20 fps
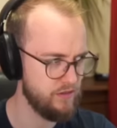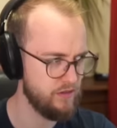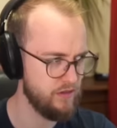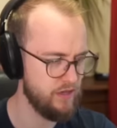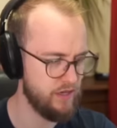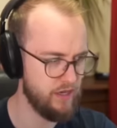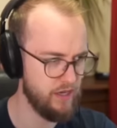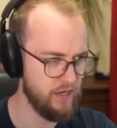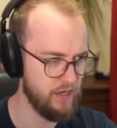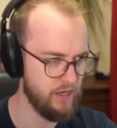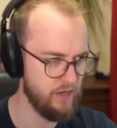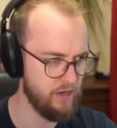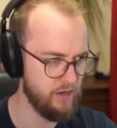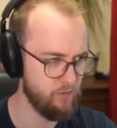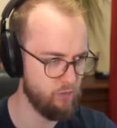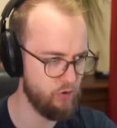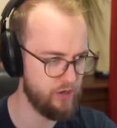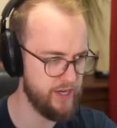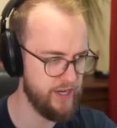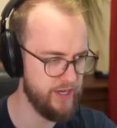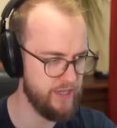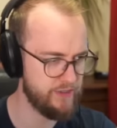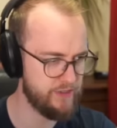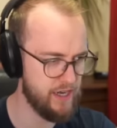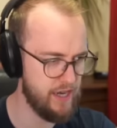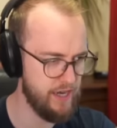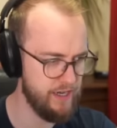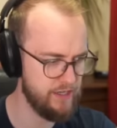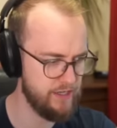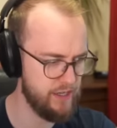We're kind of
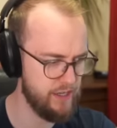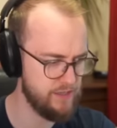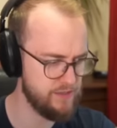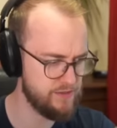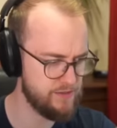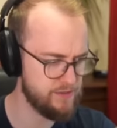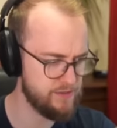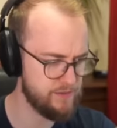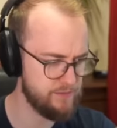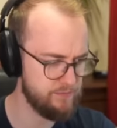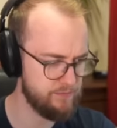dying, guys.